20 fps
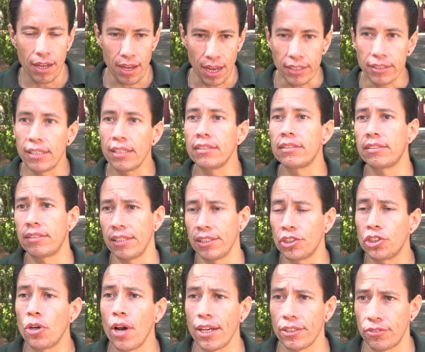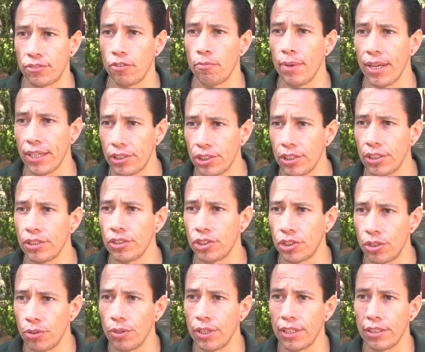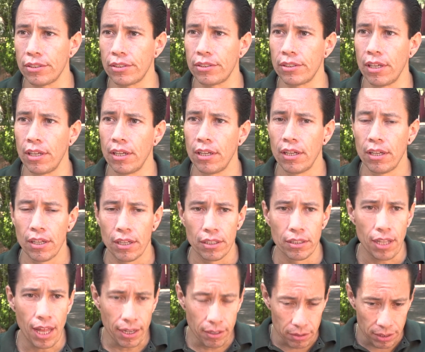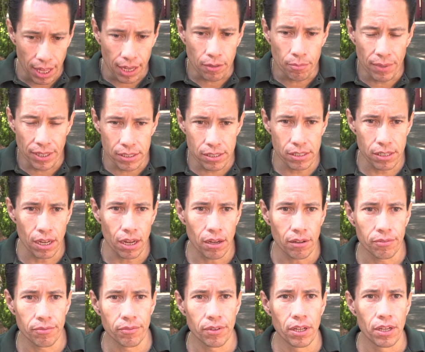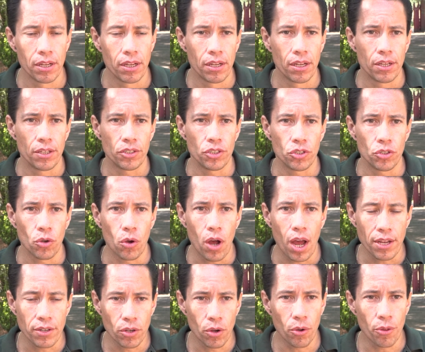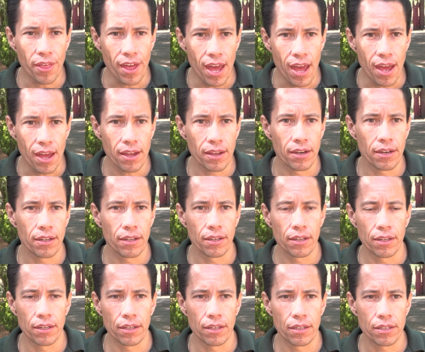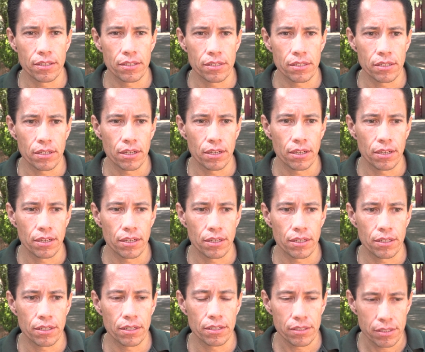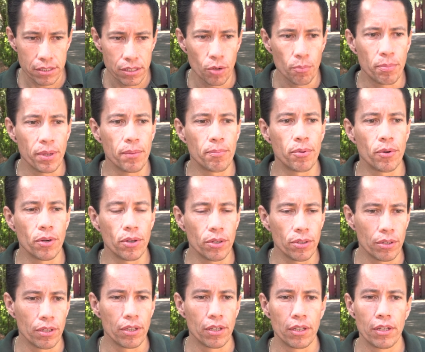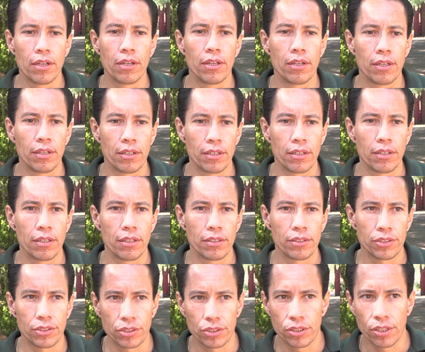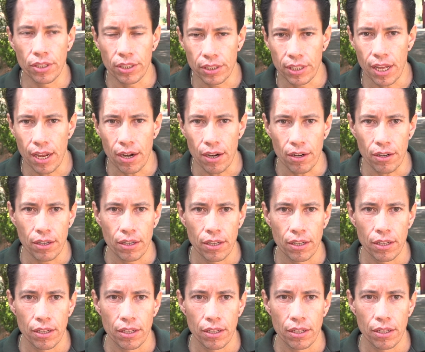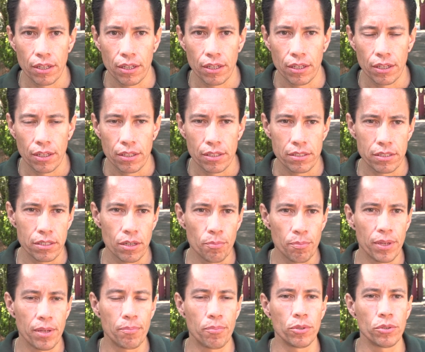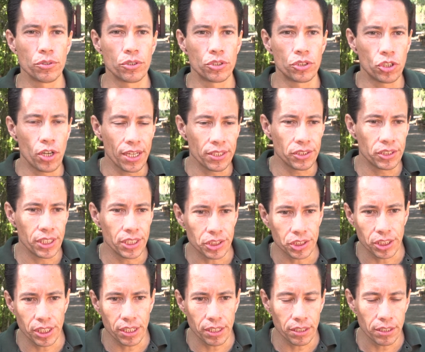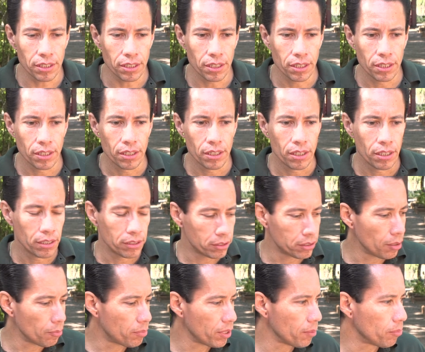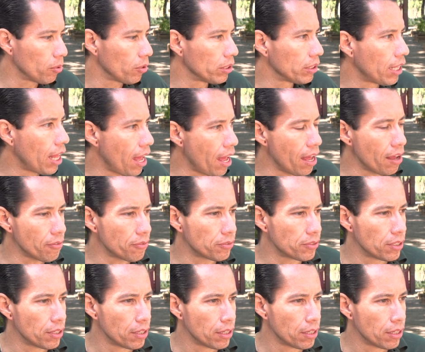did see transformation in students, like myself. I know that some people stood there, some people transitioned, some people left,